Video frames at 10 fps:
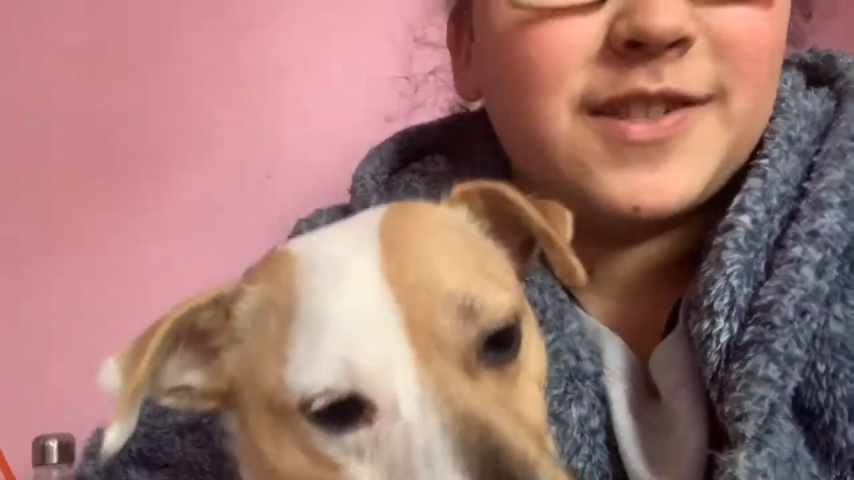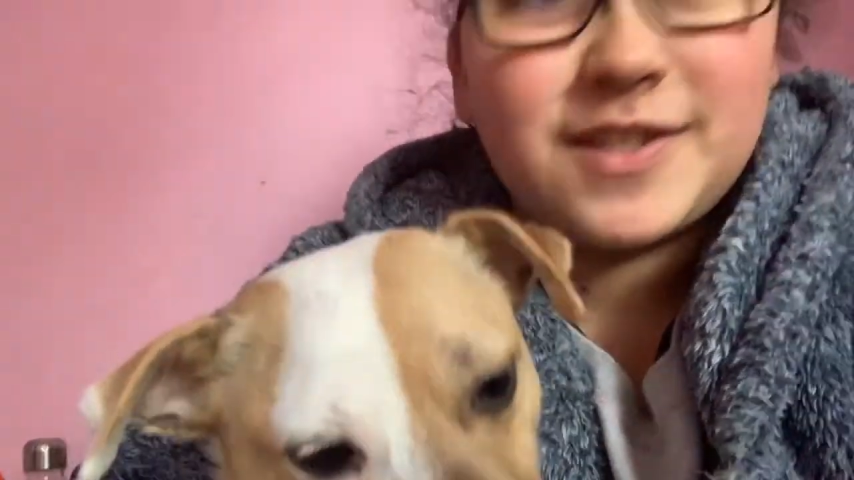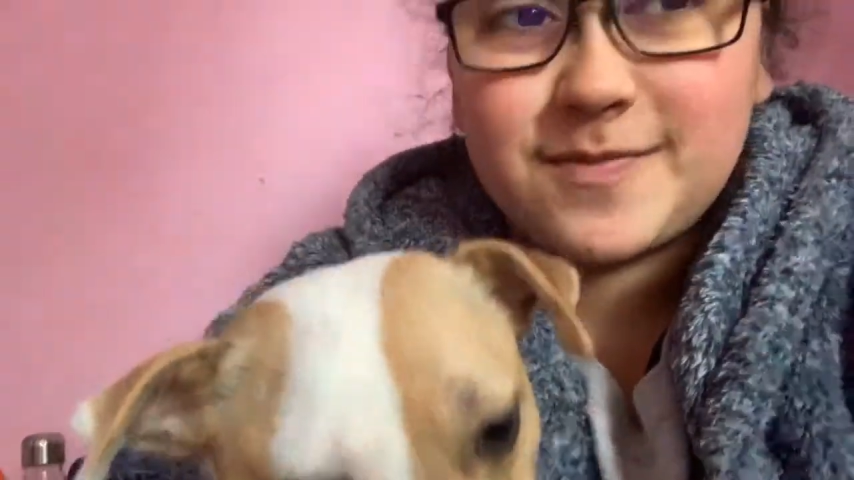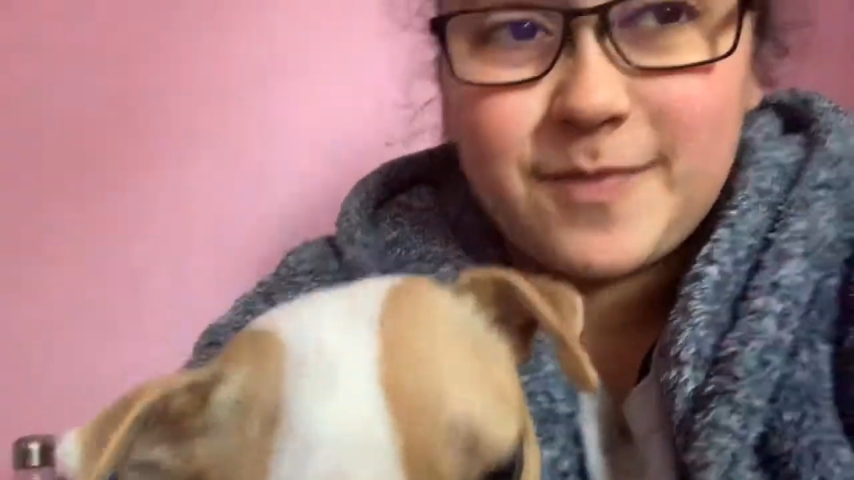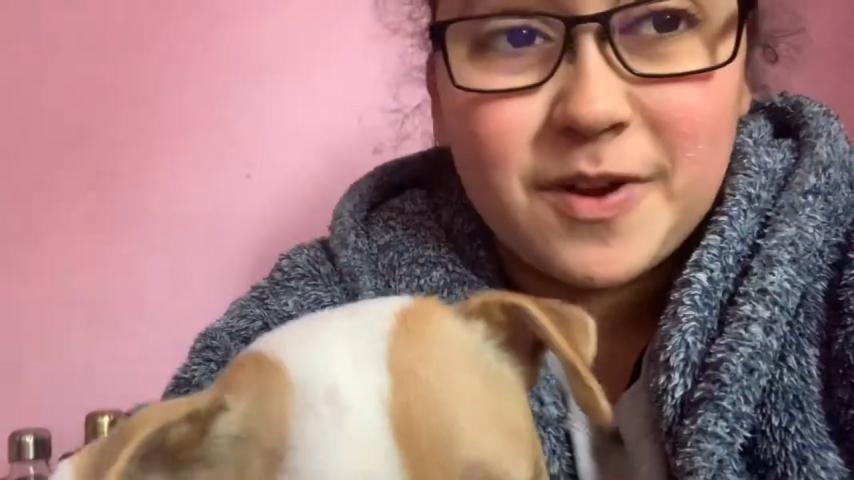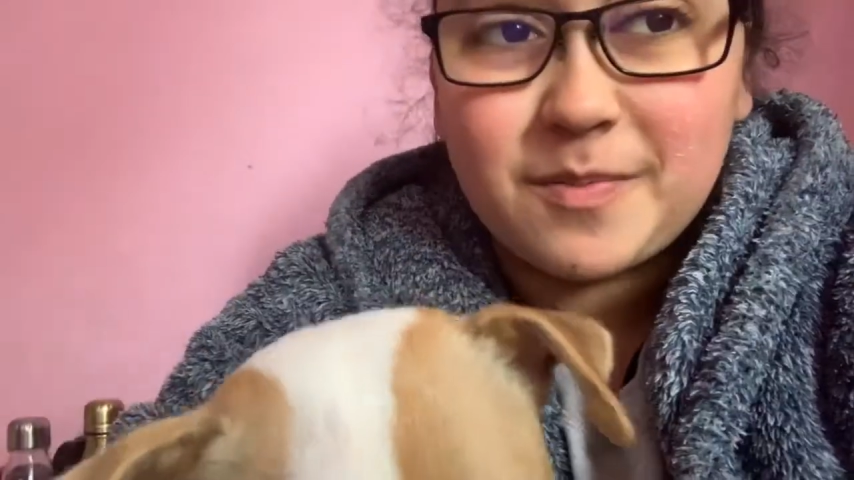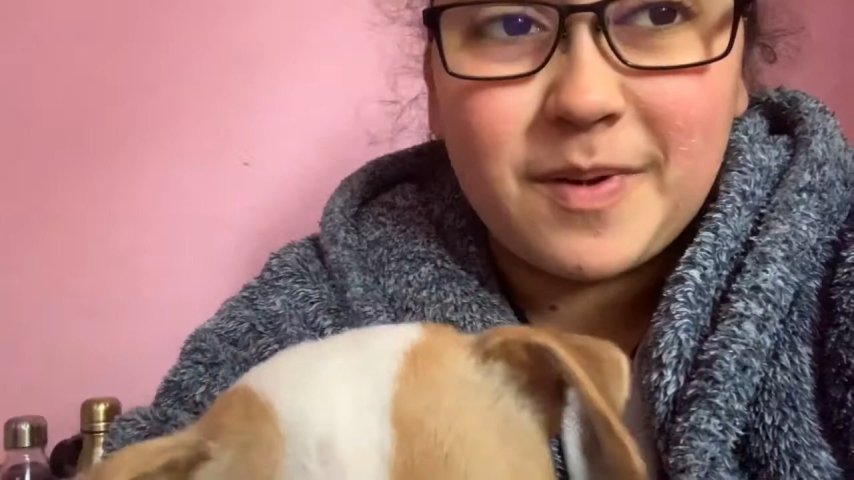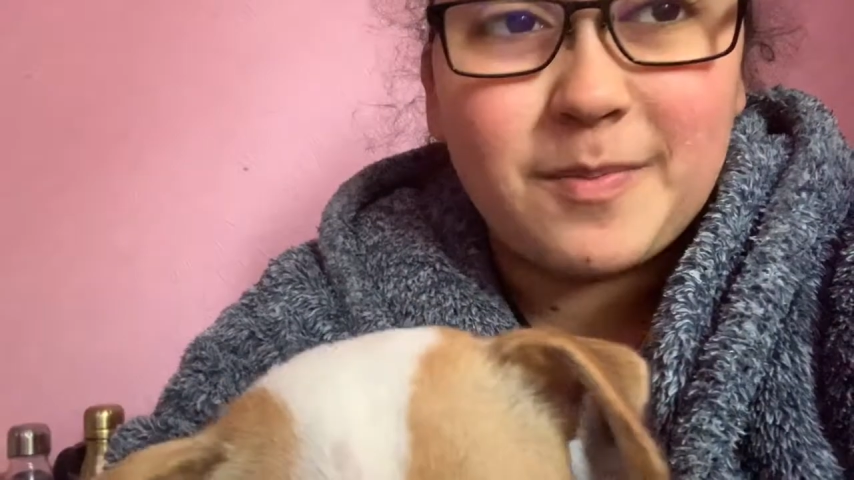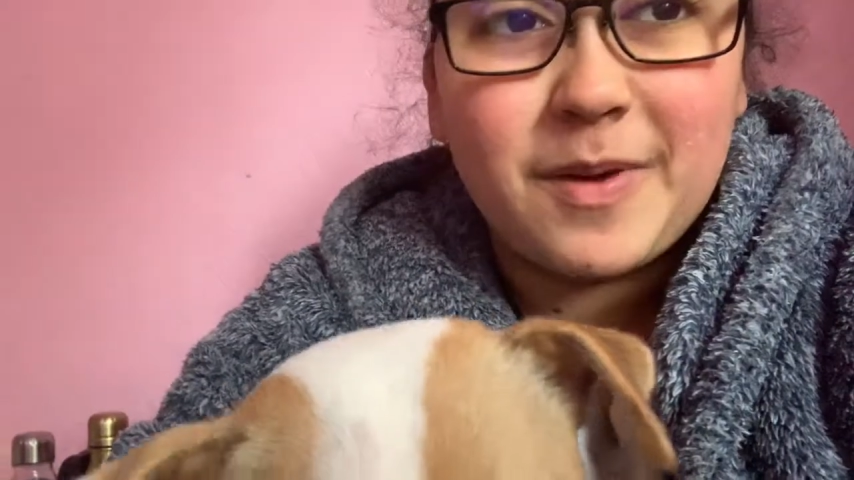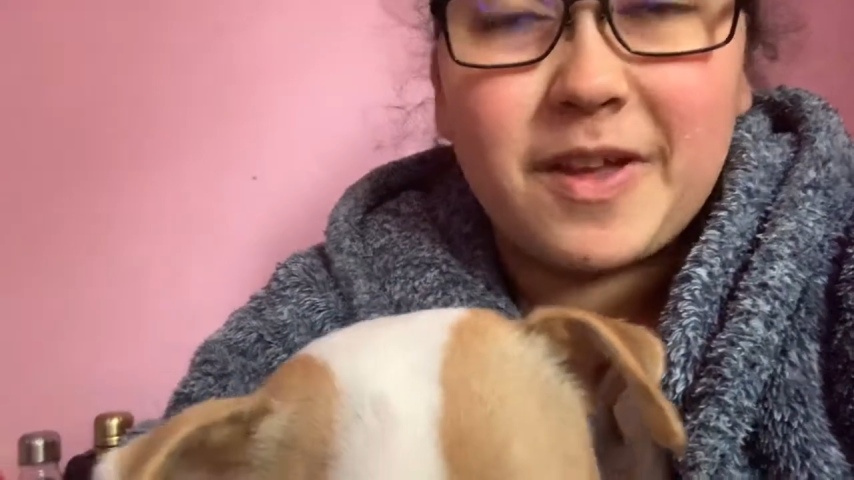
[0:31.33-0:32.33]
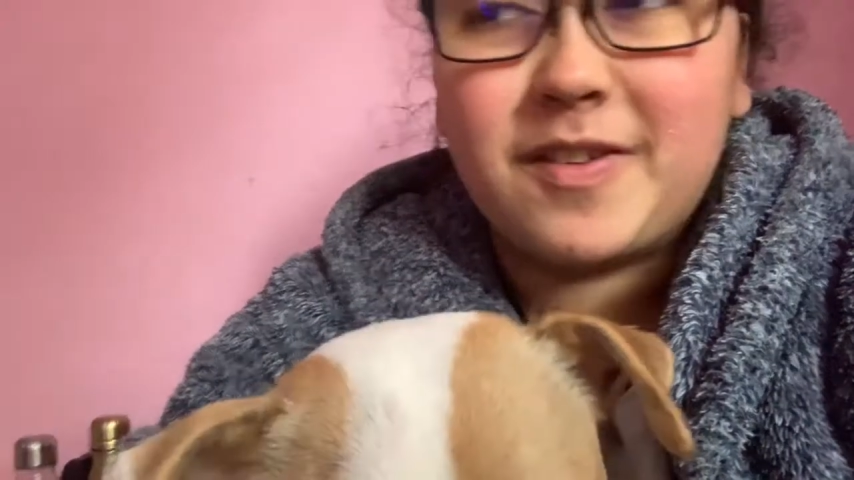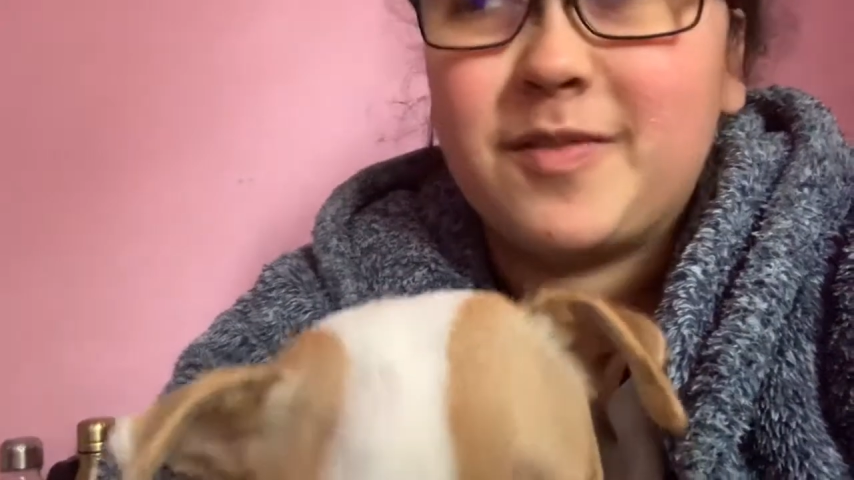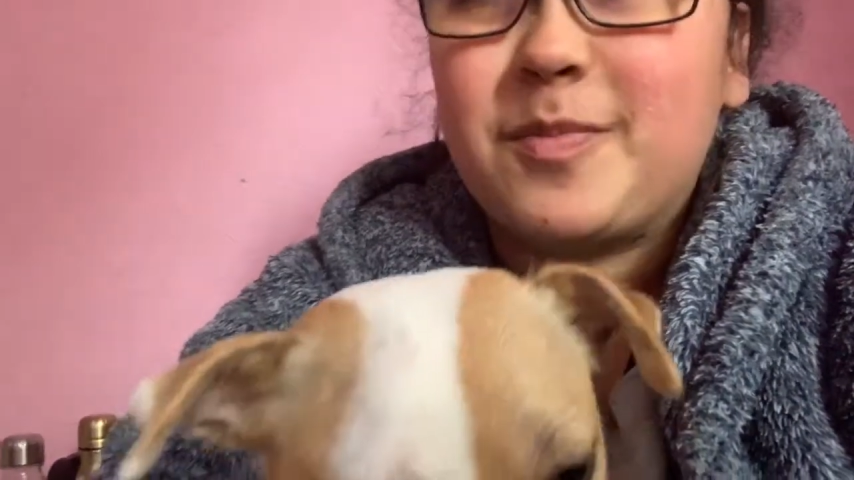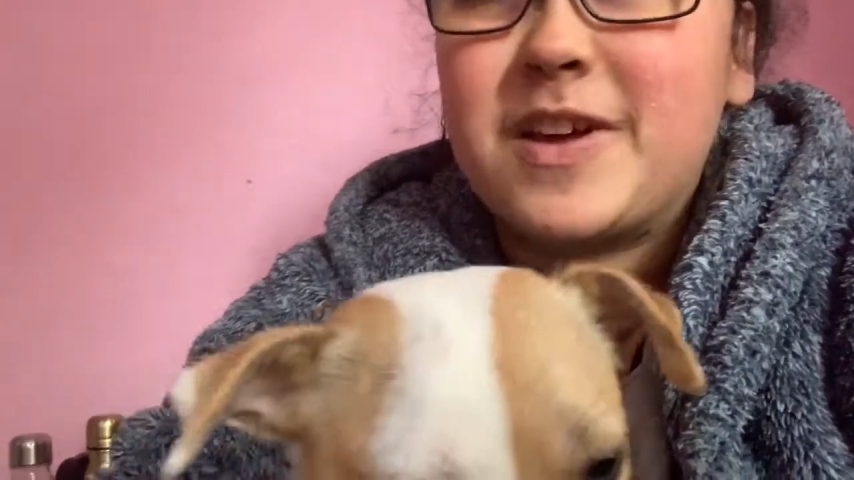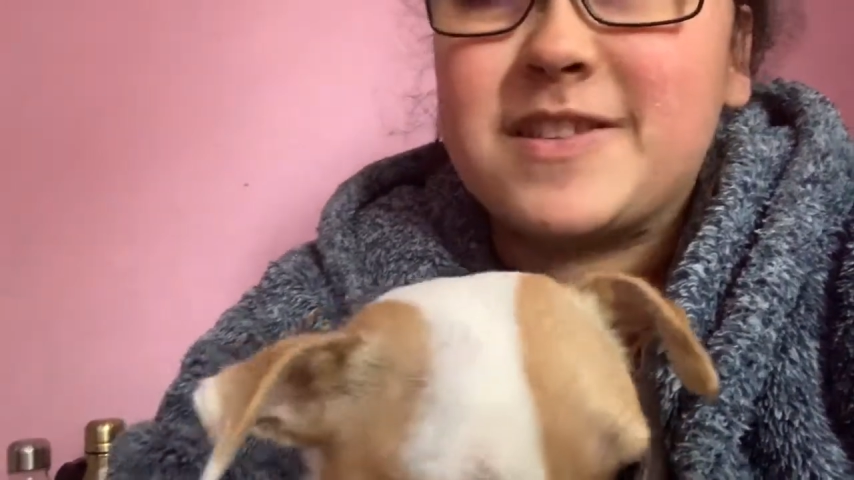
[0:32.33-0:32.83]
has just been on my
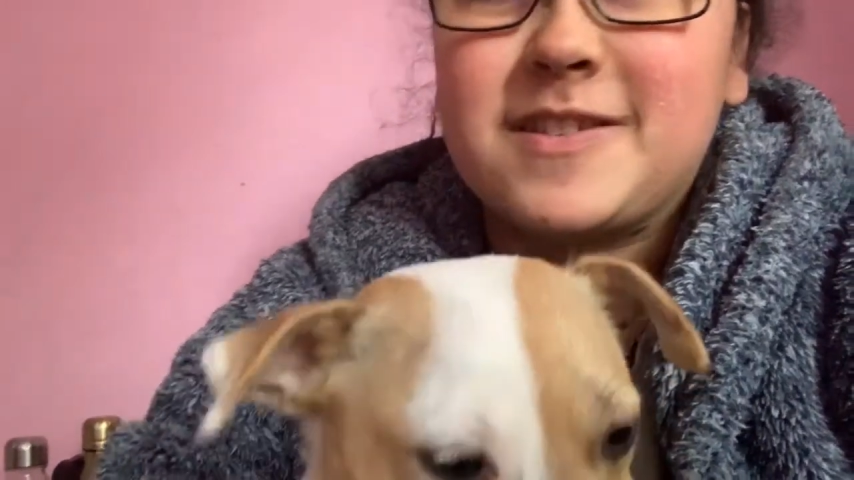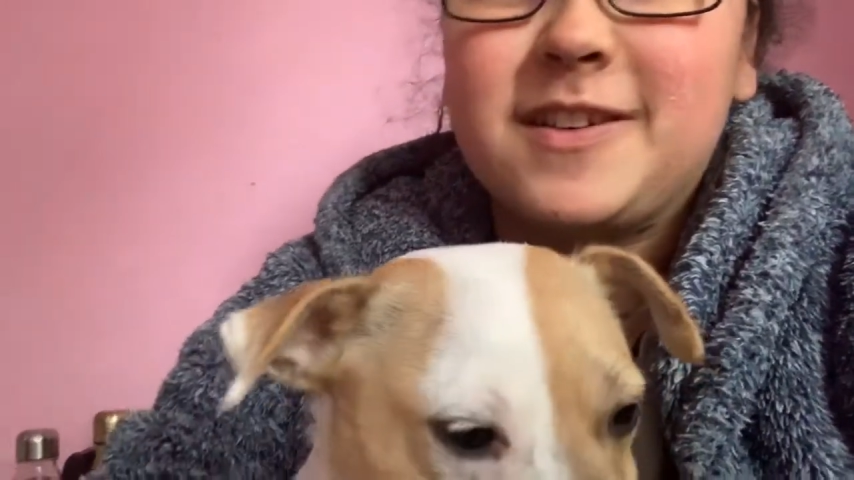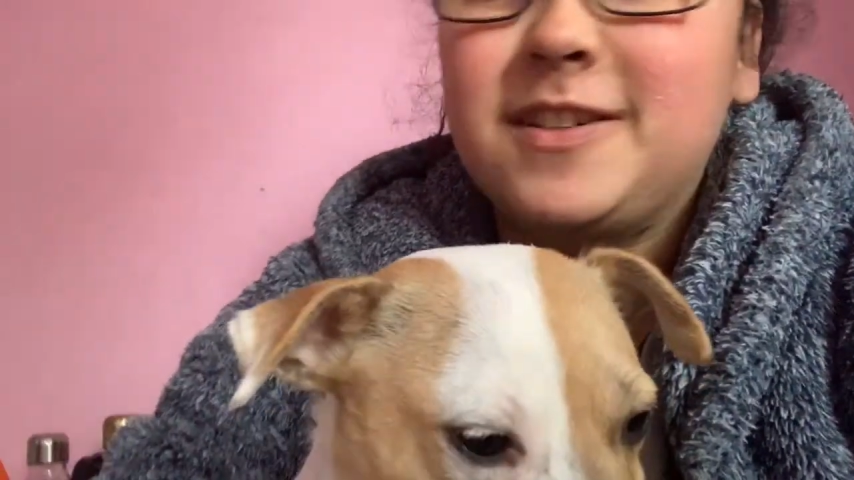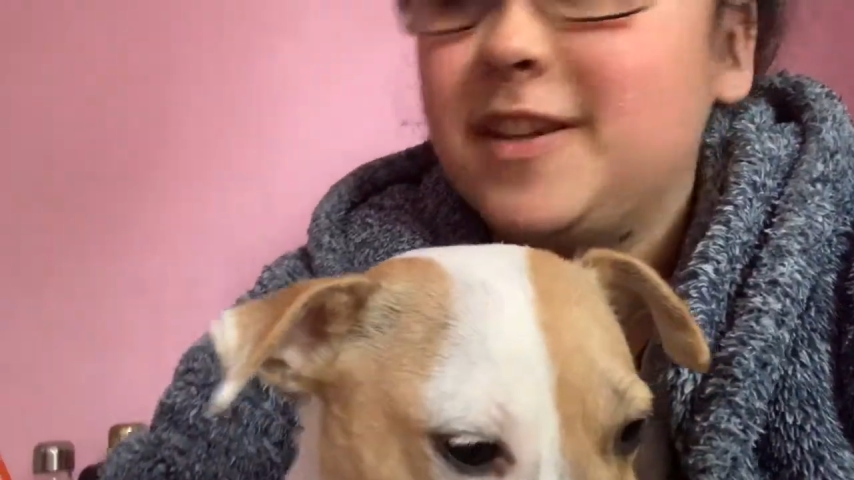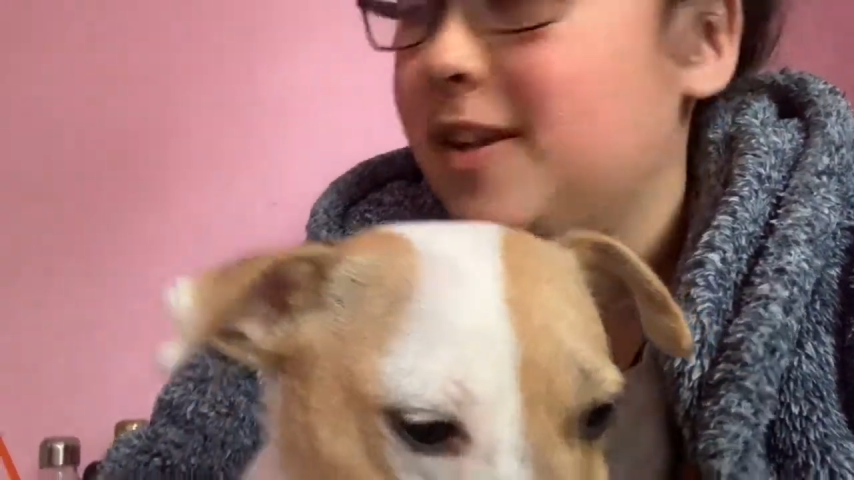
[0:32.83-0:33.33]
bed, bless her.